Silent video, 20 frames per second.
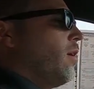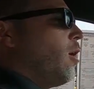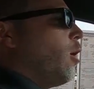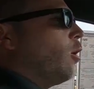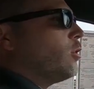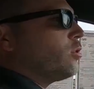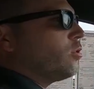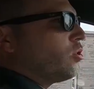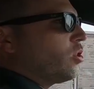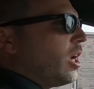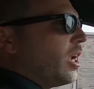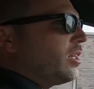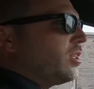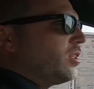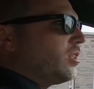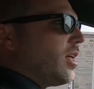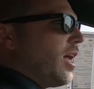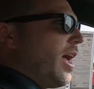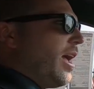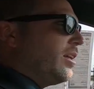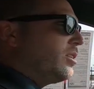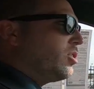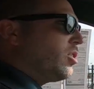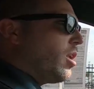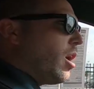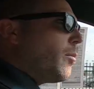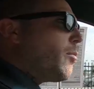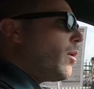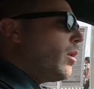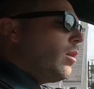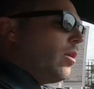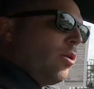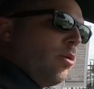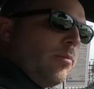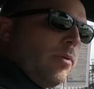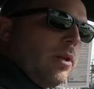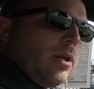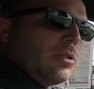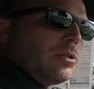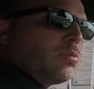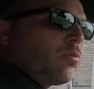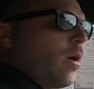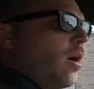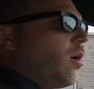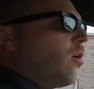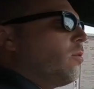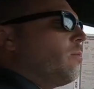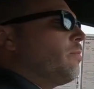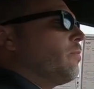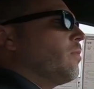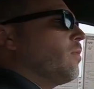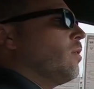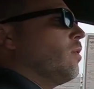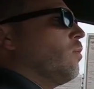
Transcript: Also changed the engine up a little bit as well.